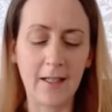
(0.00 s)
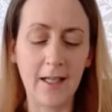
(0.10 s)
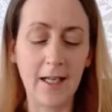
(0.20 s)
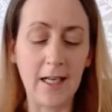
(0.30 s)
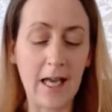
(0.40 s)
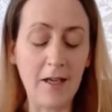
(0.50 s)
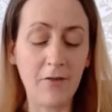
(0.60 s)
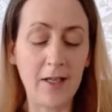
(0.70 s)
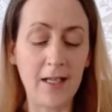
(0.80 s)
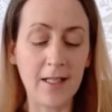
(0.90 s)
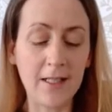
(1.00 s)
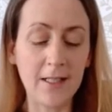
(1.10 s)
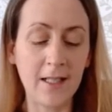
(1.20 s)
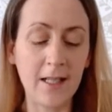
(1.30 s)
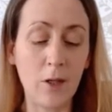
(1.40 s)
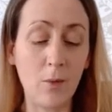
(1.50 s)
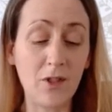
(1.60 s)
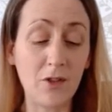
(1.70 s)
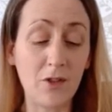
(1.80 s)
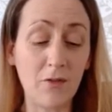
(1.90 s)
Like Felix, he was a
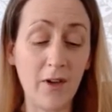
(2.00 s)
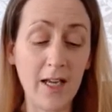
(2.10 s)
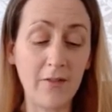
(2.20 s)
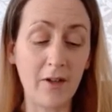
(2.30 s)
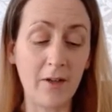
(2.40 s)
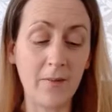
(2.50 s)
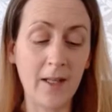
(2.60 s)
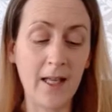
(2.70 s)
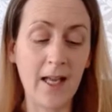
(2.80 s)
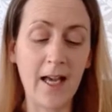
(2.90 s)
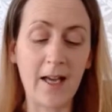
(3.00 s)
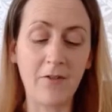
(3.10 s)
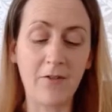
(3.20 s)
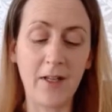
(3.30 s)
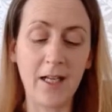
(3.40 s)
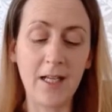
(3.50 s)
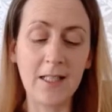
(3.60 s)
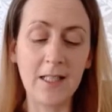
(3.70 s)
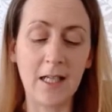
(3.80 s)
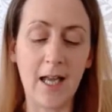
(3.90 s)
survivor, and Felix
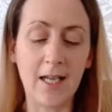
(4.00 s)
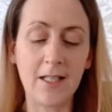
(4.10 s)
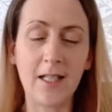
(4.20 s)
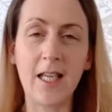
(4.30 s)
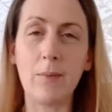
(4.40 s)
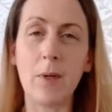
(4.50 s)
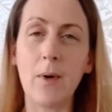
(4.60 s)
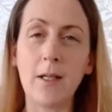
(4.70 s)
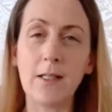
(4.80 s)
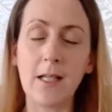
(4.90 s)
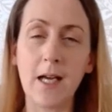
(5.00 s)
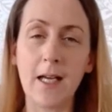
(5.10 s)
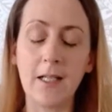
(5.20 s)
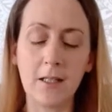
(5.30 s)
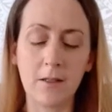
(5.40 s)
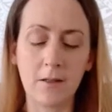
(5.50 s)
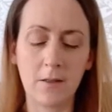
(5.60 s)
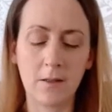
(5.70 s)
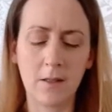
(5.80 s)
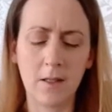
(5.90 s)
liked to keep him on side.
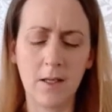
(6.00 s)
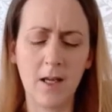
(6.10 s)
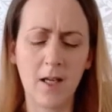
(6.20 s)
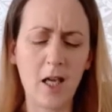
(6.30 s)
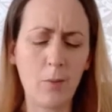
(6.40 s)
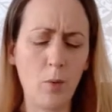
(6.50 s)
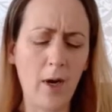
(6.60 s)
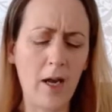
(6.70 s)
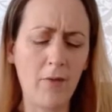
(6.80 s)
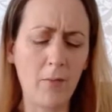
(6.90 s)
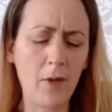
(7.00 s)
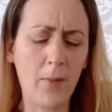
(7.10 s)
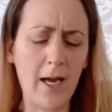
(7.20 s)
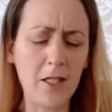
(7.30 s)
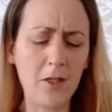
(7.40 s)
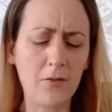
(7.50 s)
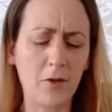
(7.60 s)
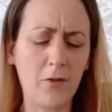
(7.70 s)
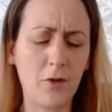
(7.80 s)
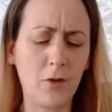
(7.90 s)
"Keep away from the bite for a
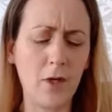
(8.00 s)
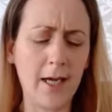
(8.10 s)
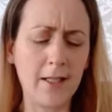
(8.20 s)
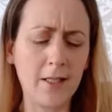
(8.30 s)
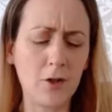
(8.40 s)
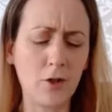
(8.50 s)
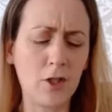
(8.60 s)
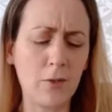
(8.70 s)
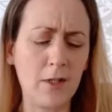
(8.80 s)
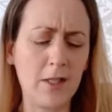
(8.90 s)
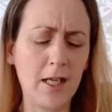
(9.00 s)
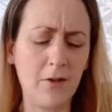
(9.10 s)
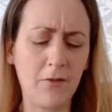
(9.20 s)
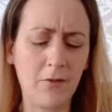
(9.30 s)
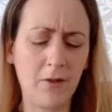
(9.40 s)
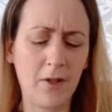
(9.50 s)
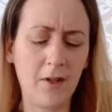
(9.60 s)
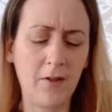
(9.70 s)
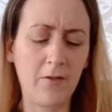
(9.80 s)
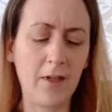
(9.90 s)
few nights, just to be safe,"
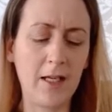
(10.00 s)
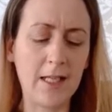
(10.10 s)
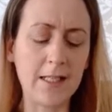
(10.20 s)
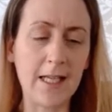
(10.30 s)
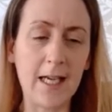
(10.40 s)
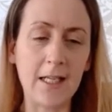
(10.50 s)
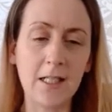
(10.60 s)
Felix said.